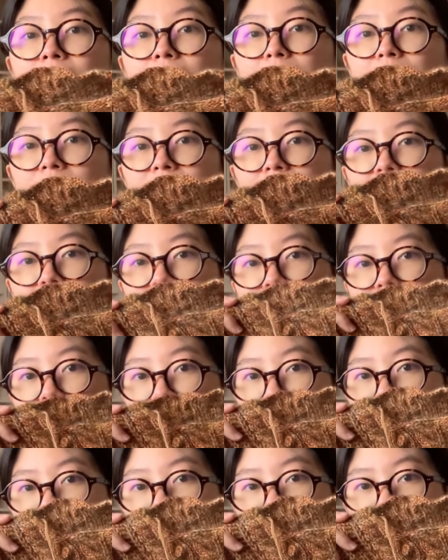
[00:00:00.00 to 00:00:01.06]
But yeah, I
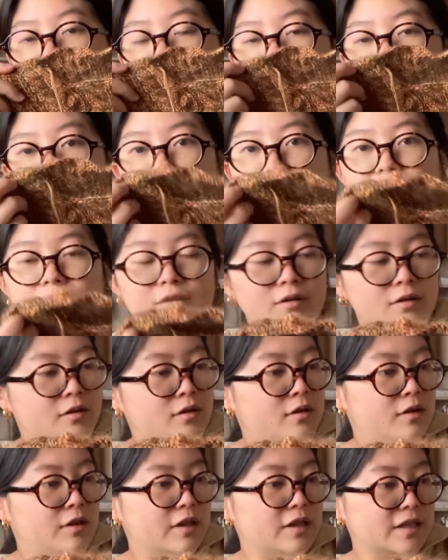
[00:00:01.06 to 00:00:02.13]
really love
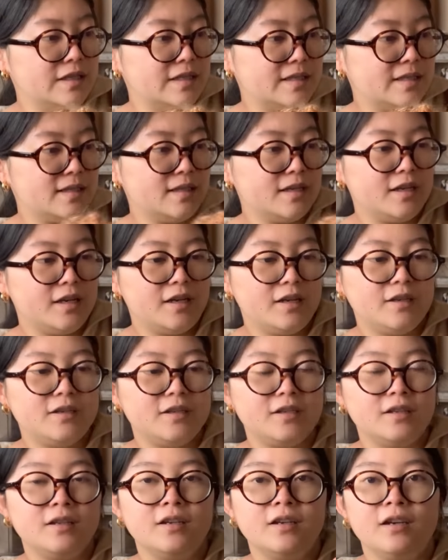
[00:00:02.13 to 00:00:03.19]
this
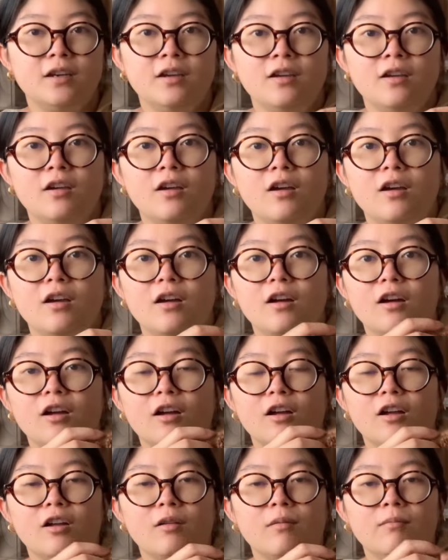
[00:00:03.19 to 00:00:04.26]
knit.
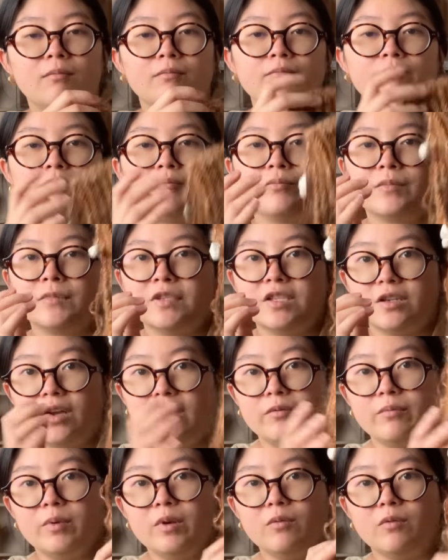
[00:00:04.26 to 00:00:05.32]
So
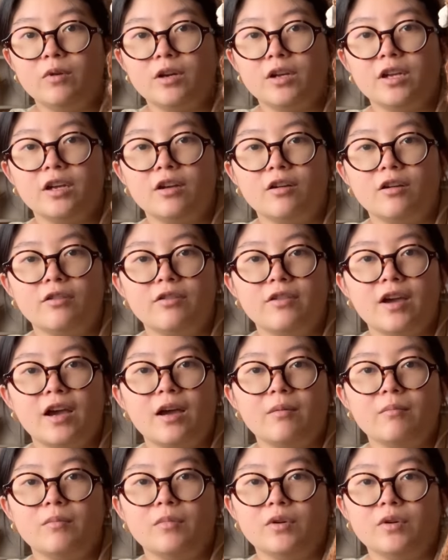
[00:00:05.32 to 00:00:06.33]
I've been working on that